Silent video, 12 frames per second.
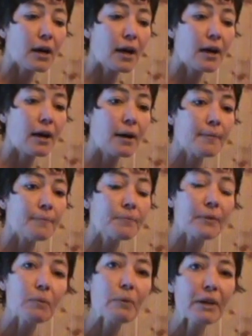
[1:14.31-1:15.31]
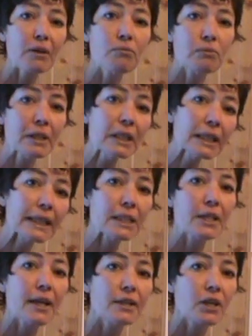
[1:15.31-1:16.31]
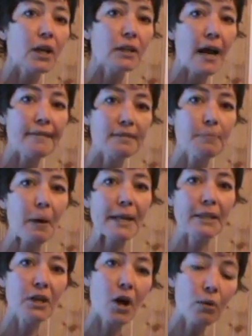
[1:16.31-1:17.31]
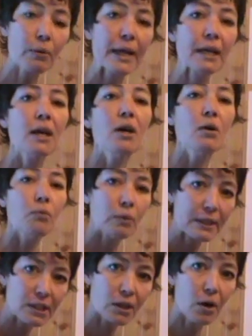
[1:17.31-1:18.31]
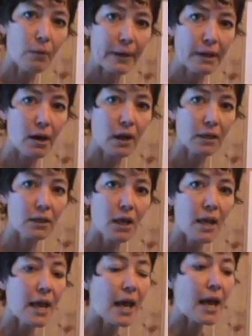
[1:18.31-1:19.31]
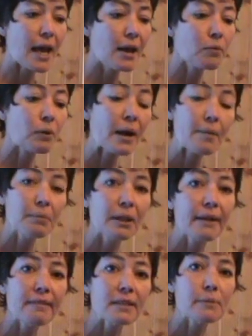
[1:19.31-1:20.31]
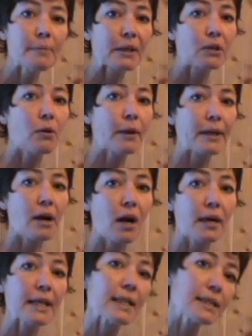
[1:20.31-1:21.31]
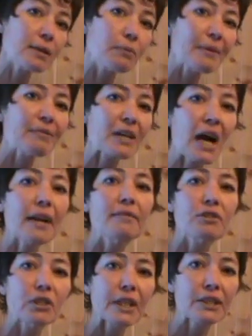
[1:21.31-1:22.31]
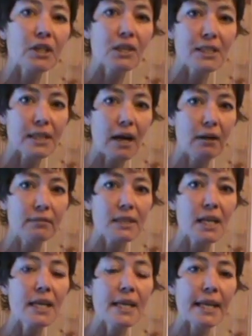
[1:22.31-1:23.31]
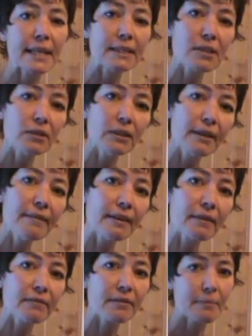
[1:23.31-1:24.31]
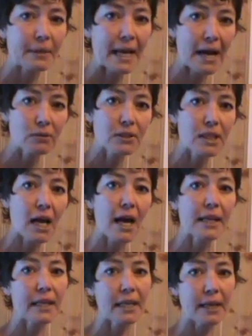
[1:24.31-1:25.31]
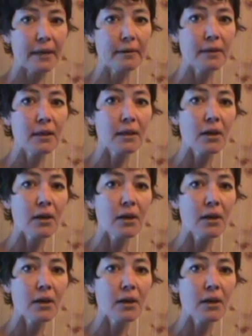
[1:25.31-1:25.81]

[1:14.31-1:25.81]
we can really change our lives by knowing what's going on. And what I believe has been going on is that we've kind of tricked ourselves into living from the outside in,